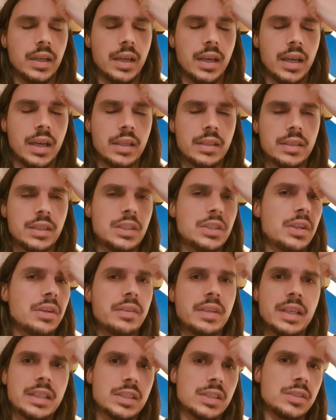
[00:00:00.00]
And you don't
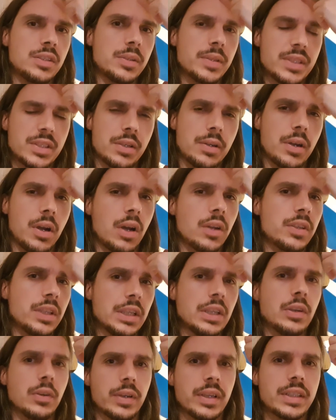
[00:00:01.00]
need to do it so hard that you
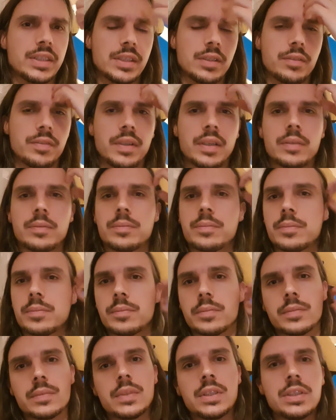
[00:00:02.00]
knock yourself out.
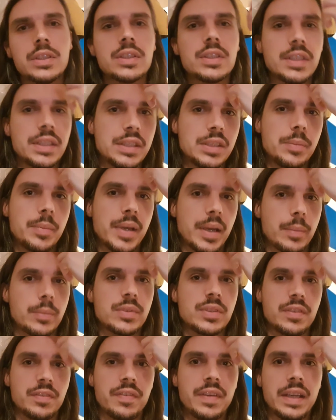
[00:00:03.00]
You just need to be able
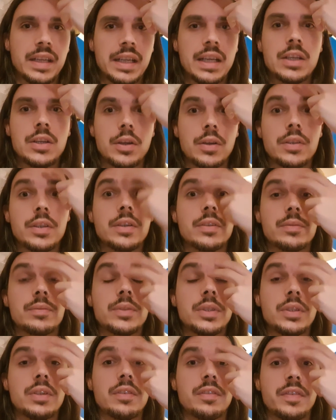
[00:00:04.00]
to feel it and know that
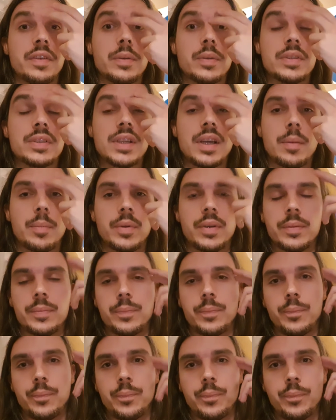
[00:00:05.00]
you can feel the tapping.
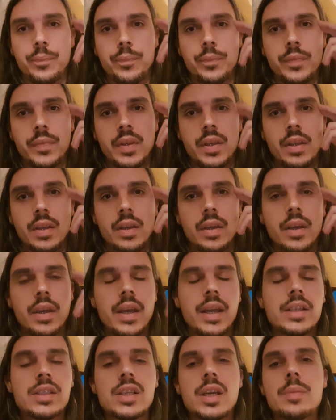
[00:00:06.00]

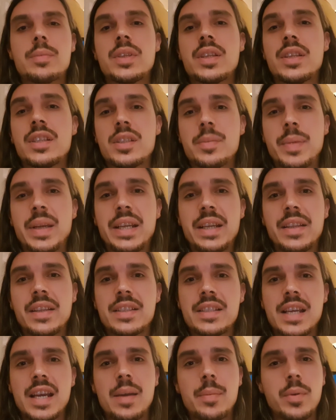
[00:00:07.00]
In terms of the speed of the
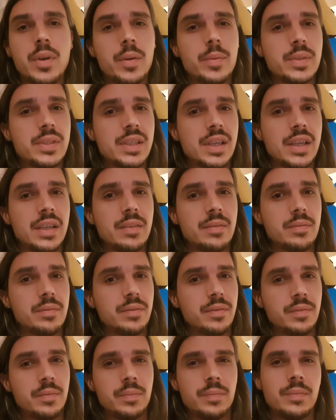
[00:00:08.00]
tap, I would say
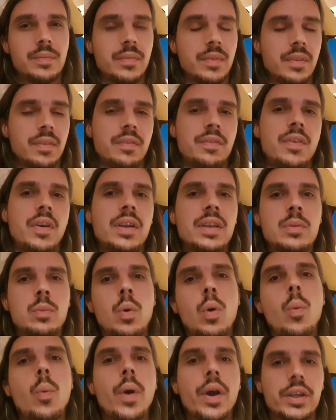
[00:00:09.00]
find
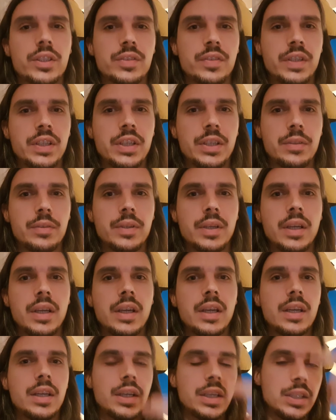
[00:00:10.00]
what works for you.
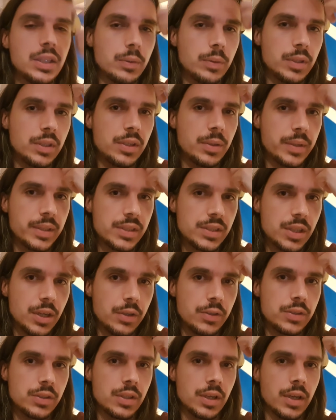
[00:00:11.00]
You don't want to do it so
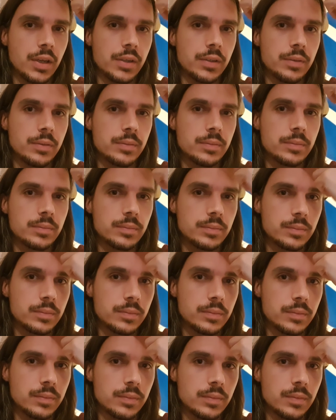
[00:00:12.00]
slow
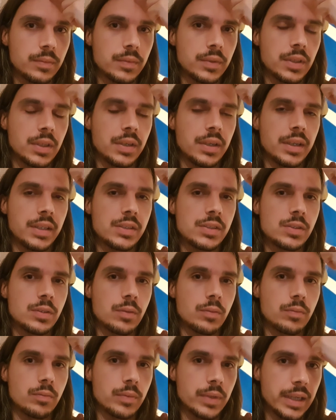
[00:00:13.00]
that it's not
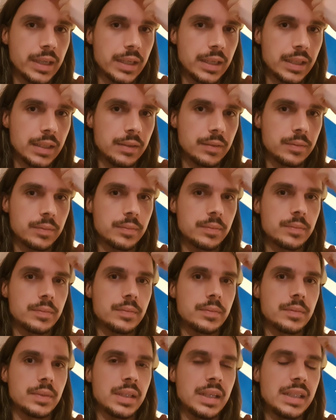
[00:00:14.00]
really,
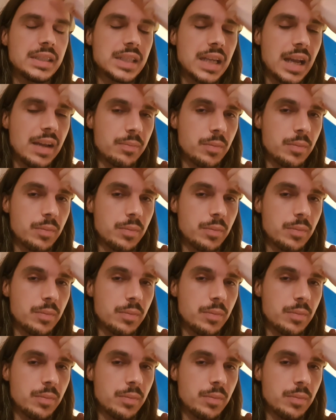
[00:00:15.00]
it needs to have